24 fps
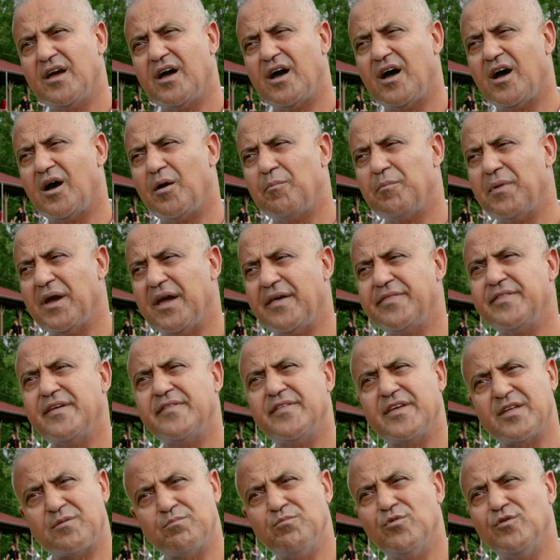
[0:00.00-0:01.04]
um, and then
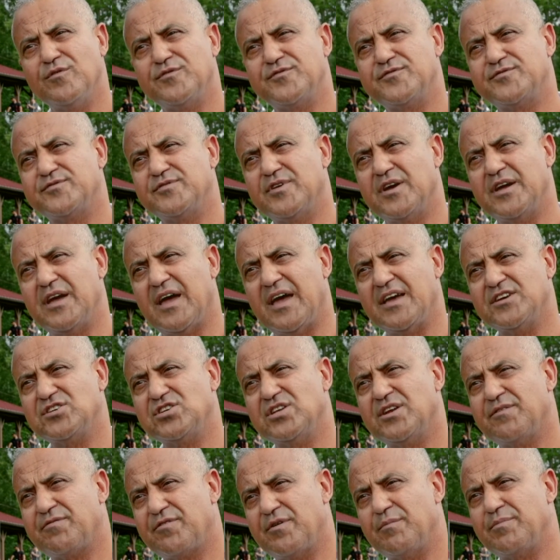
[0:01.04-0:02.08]
it moves
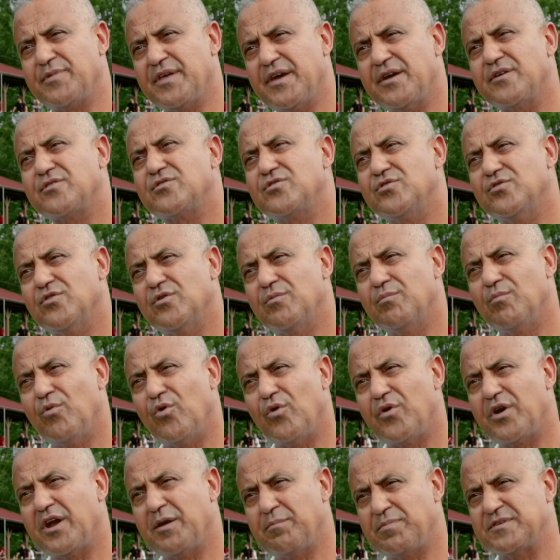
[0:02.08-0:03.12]
actually from there to
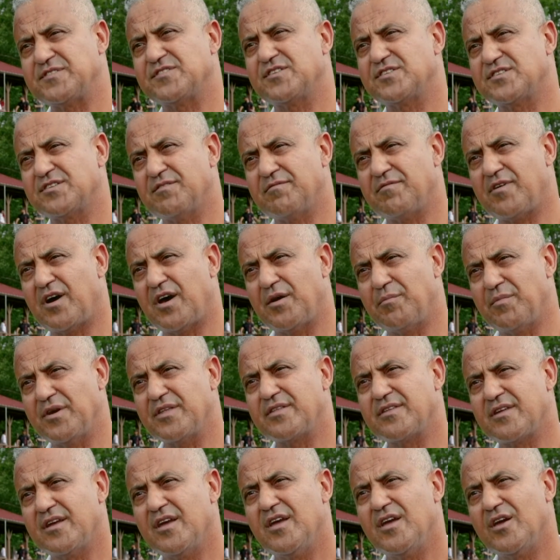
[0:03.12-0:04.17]
more a business environment,
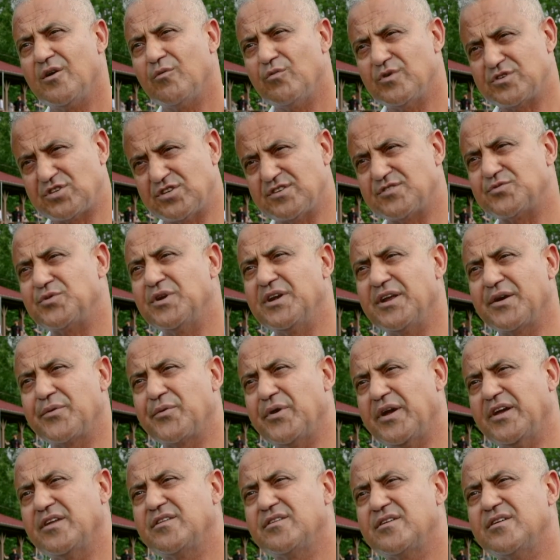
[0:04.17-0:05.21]
which is really
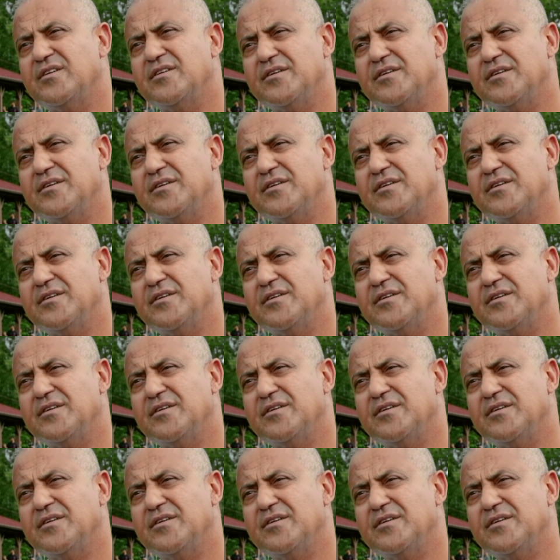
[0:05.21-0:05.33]
great.